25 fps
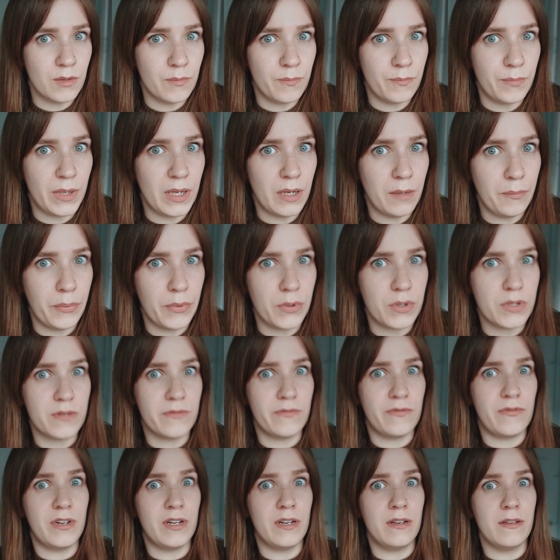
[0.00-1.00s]
your papers,
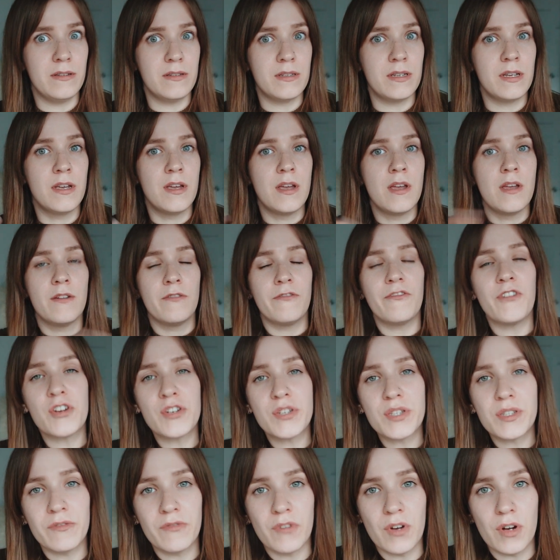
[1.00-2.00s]
friends.
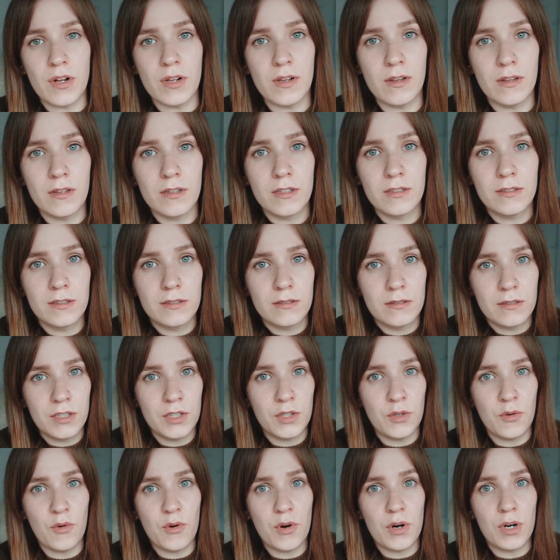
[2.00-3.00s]
First of all,
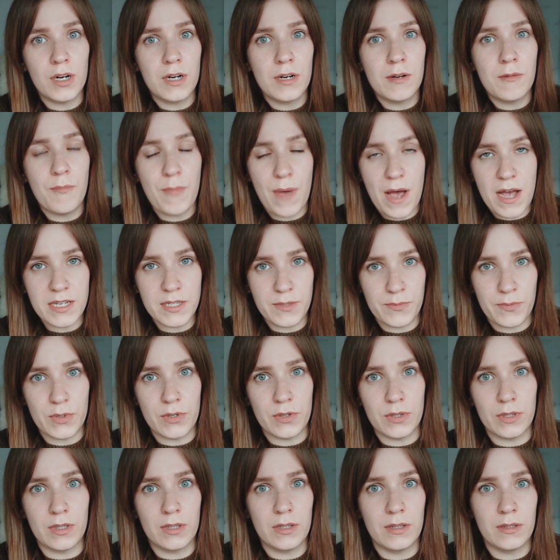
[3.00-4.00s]
your
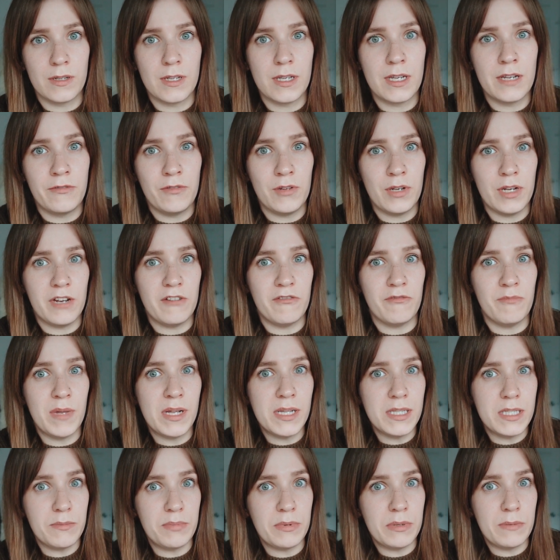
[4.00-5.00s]
passport. If you have
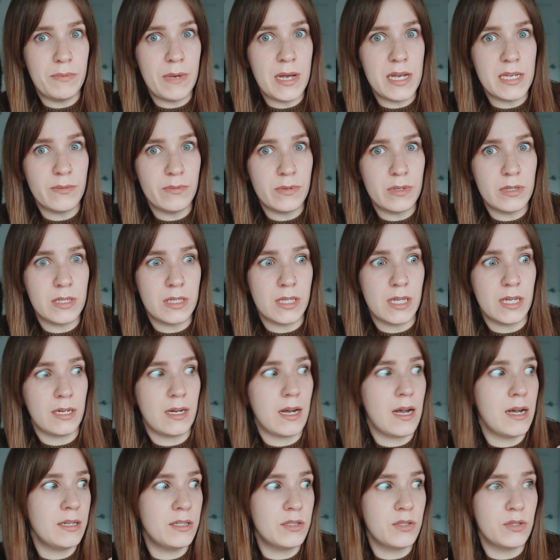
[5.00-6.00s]
multiple passports,
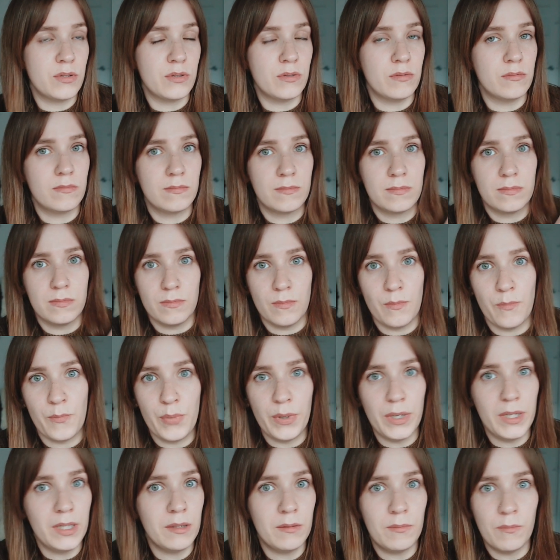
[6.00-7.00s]
like I do,
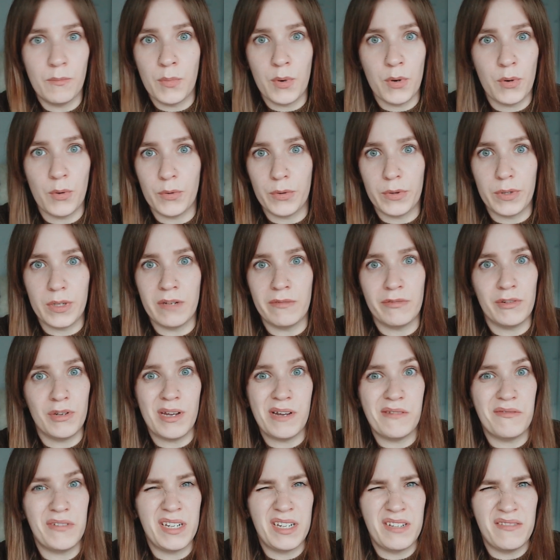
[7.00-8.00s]
bring both if you
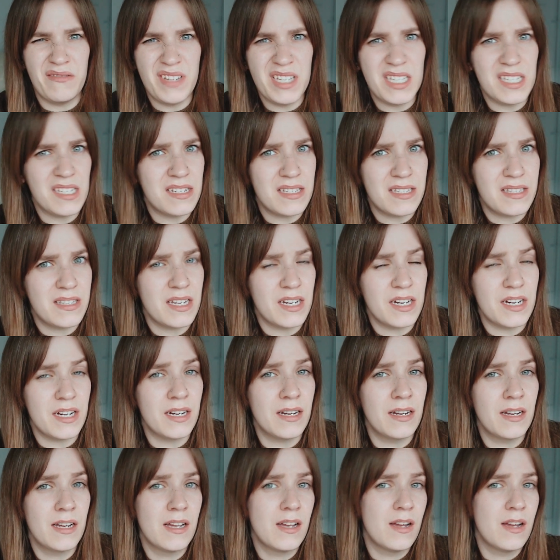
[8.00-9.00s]
have any visas there